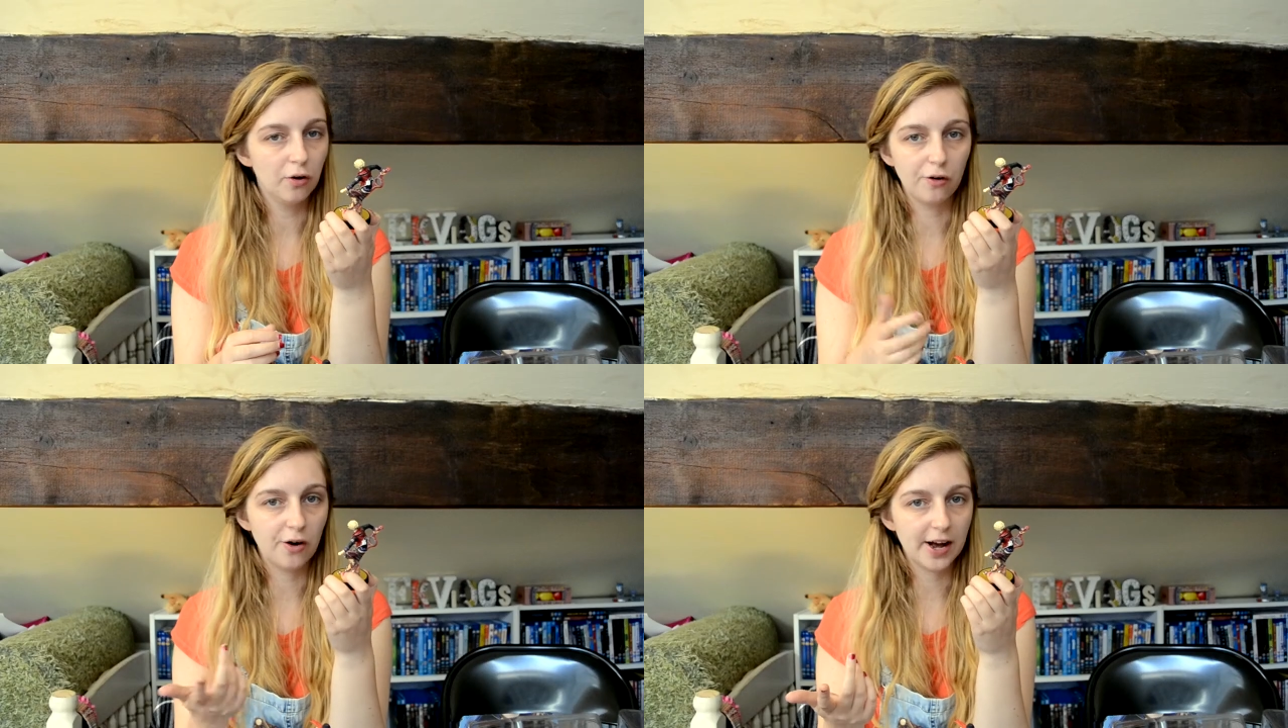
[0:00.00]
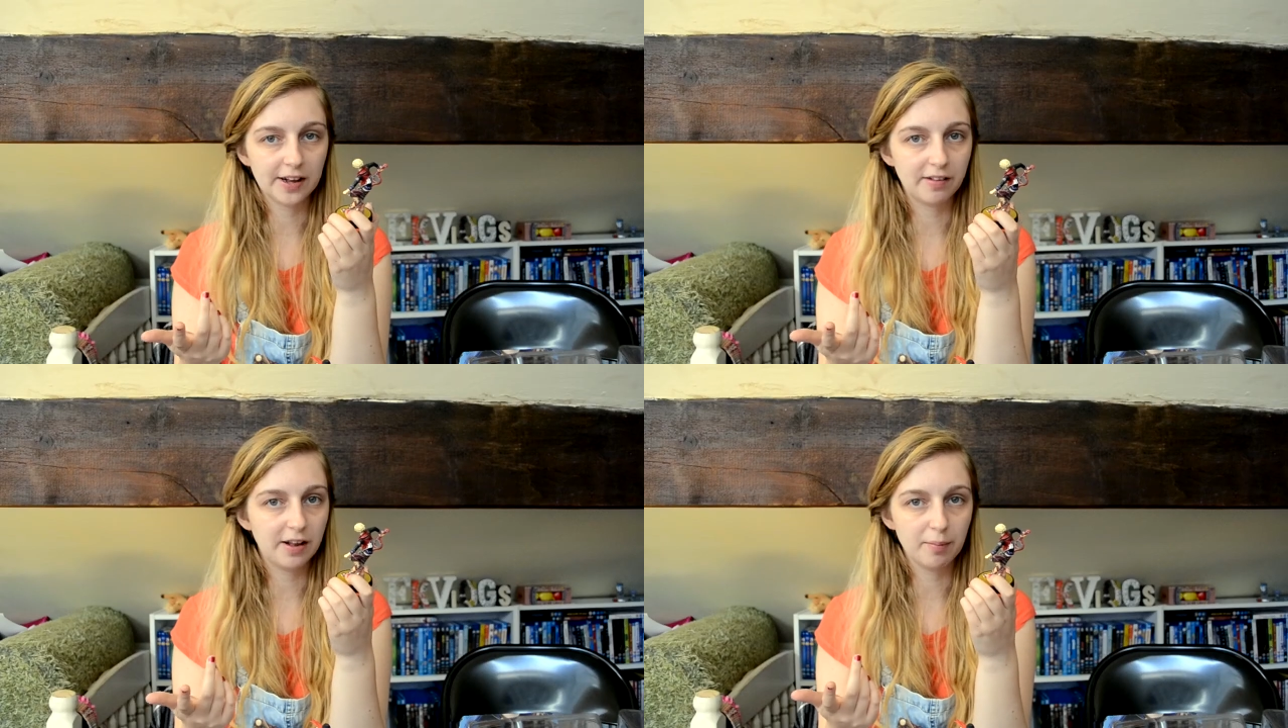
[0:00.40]
or
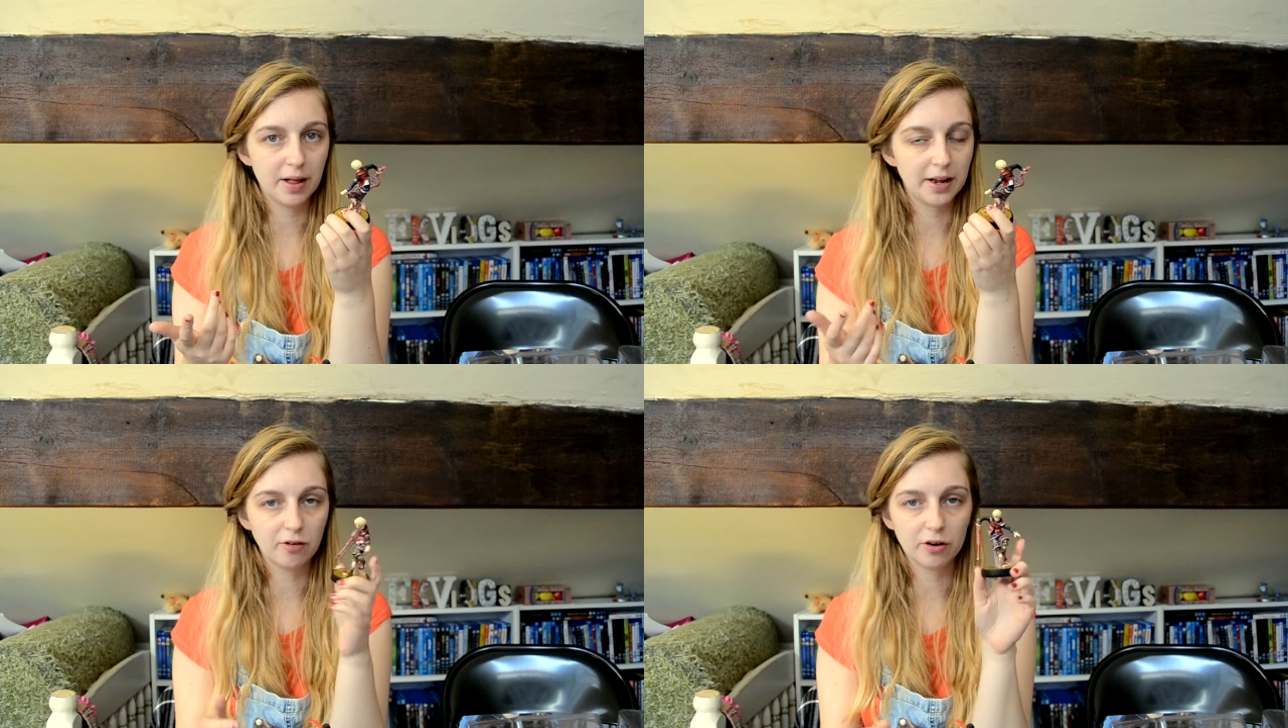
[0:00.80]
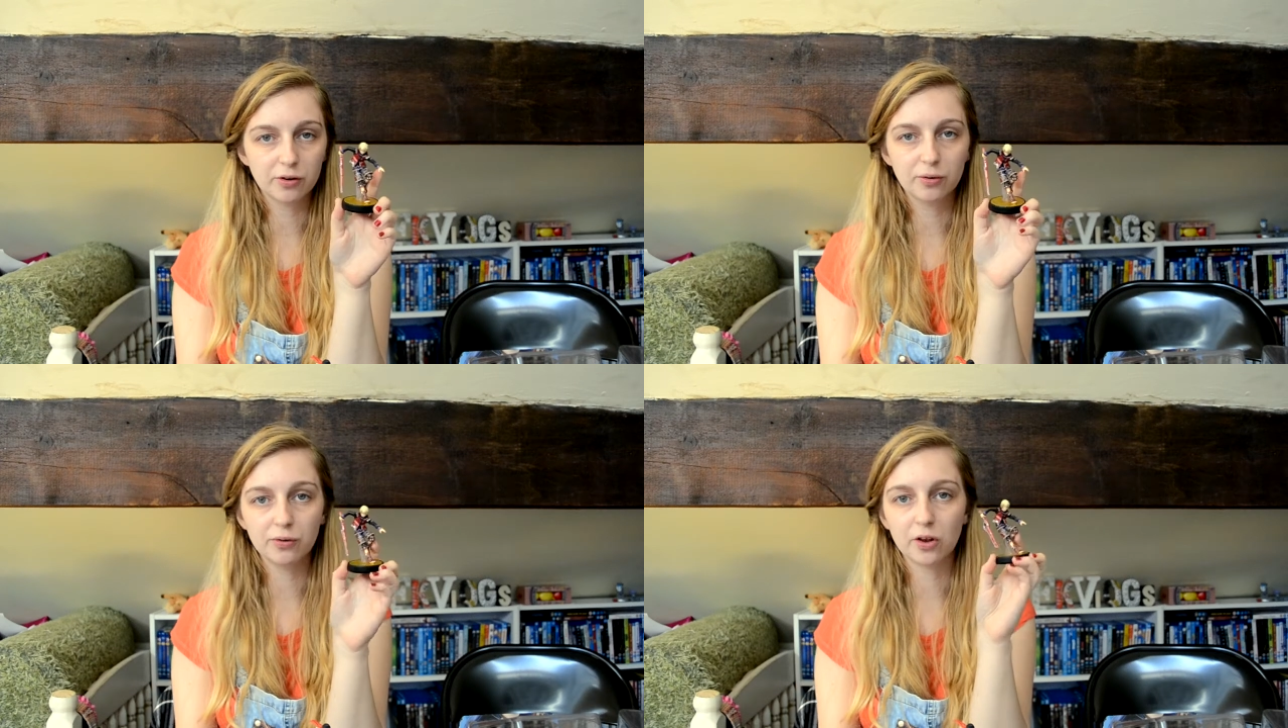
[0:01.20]
Xenoblade
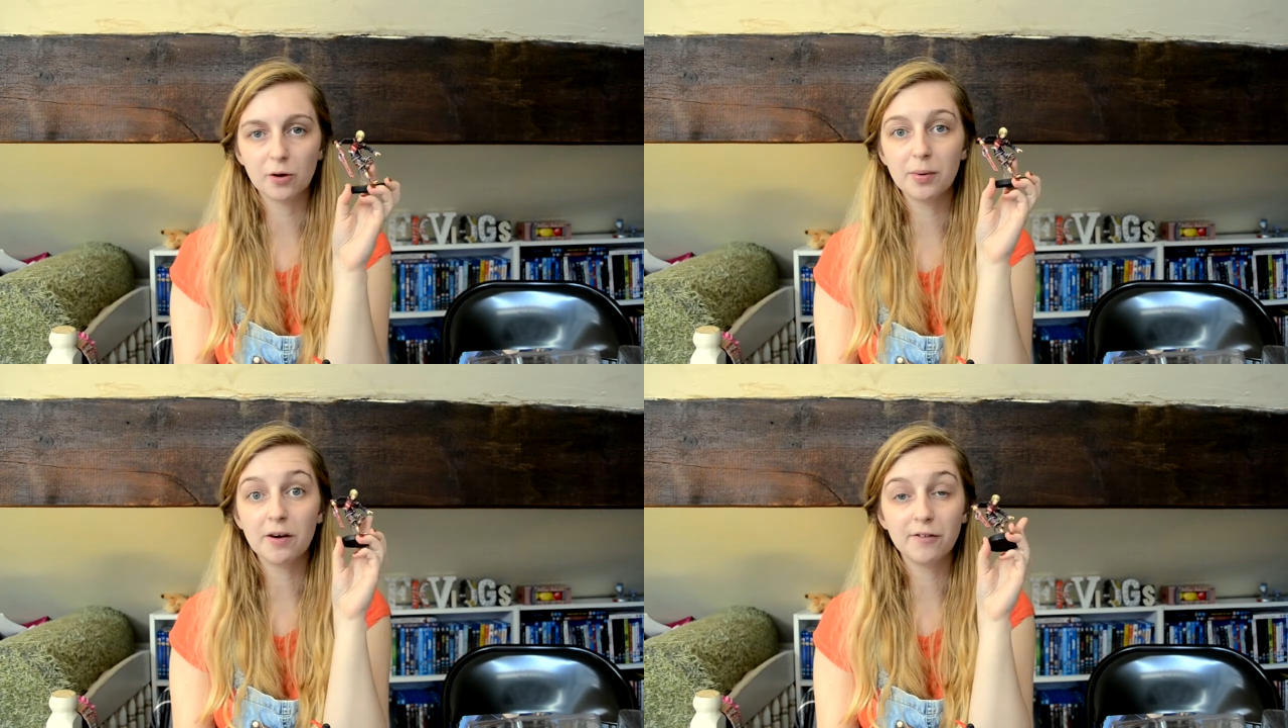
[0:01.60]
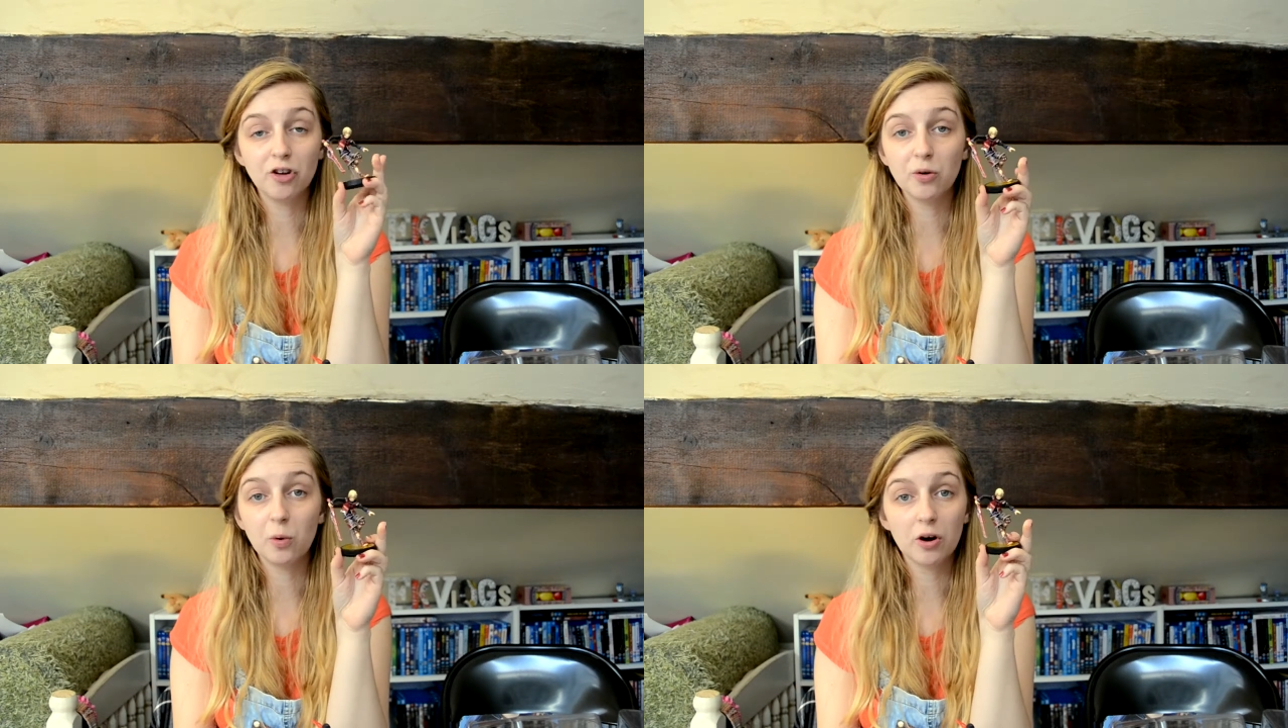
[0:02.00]
Chronicles. They're coming out of a
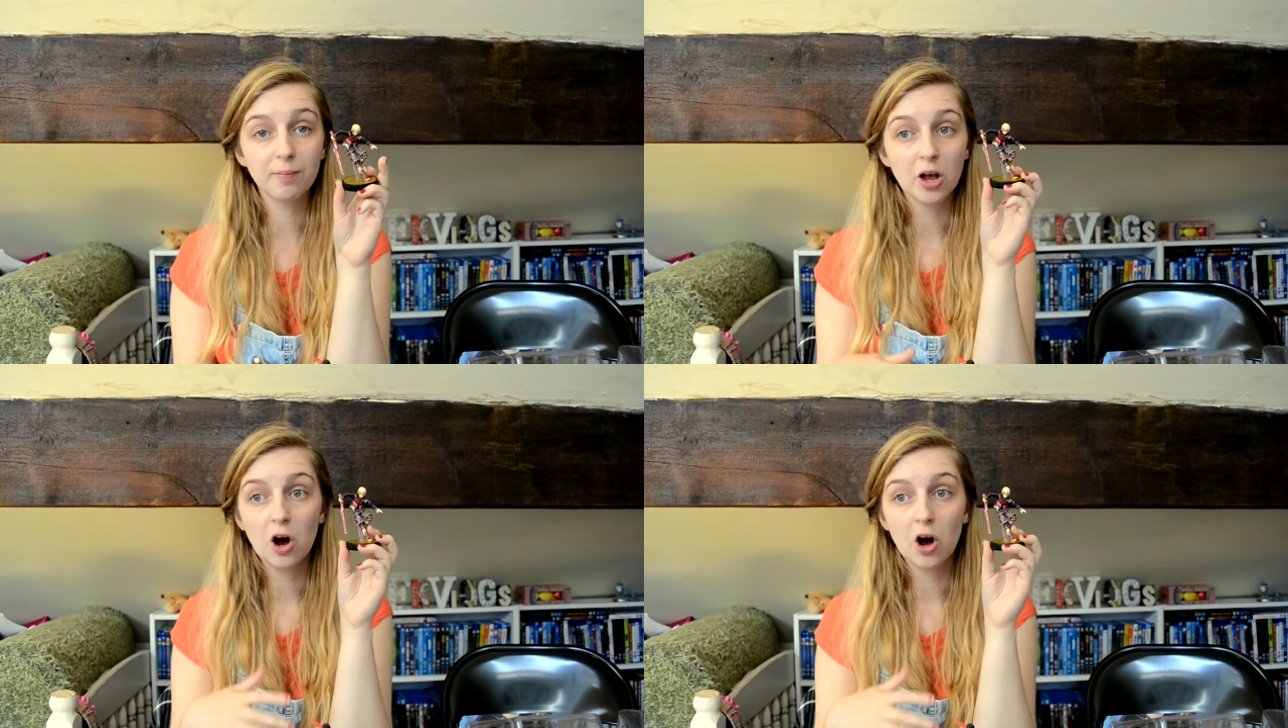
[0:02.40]
new one